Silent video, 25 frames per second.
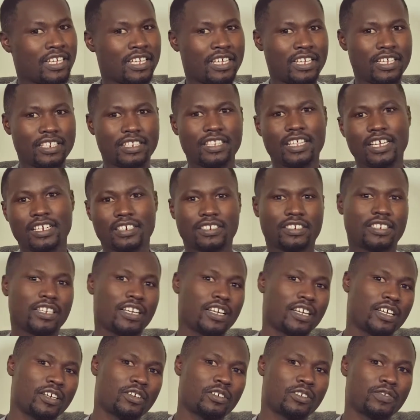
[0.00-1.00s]
Hit that
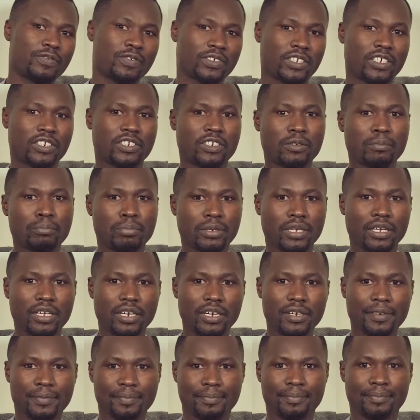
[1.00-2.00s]
notification
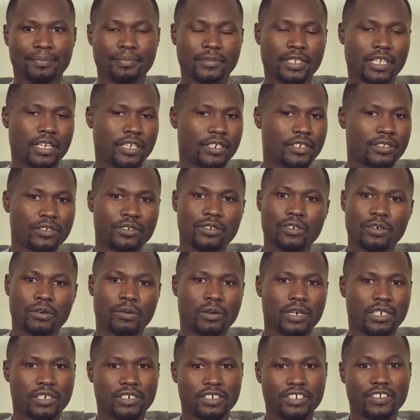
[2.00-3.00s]
bell. And you know
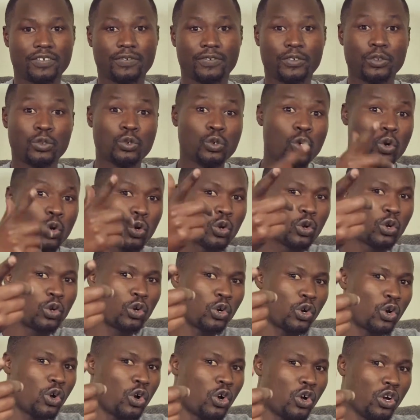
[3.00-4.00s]
what? If you
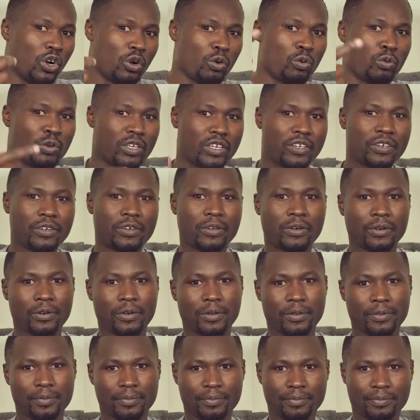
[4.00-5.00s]
grow, we
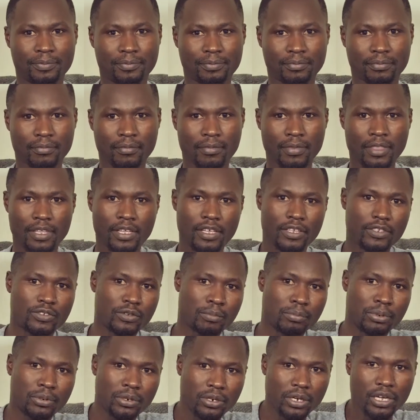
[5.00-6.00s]
grow. It's
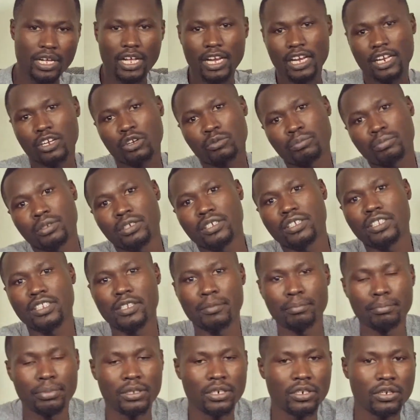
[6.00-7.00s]
your boy Alano B,
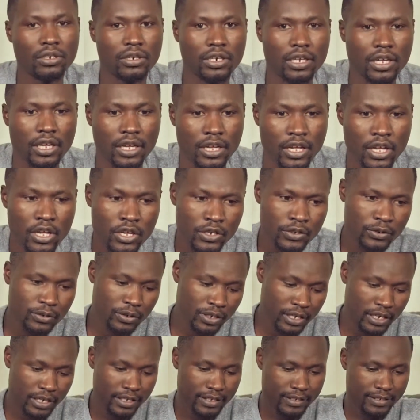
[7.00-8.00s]
the billionaire. So
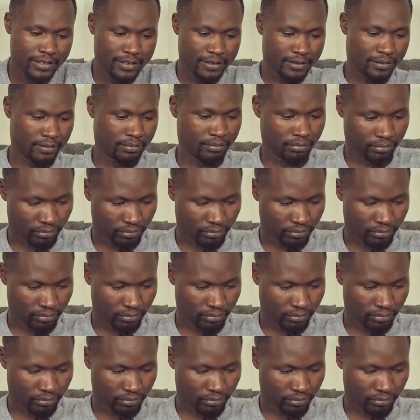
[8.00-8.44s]
guys,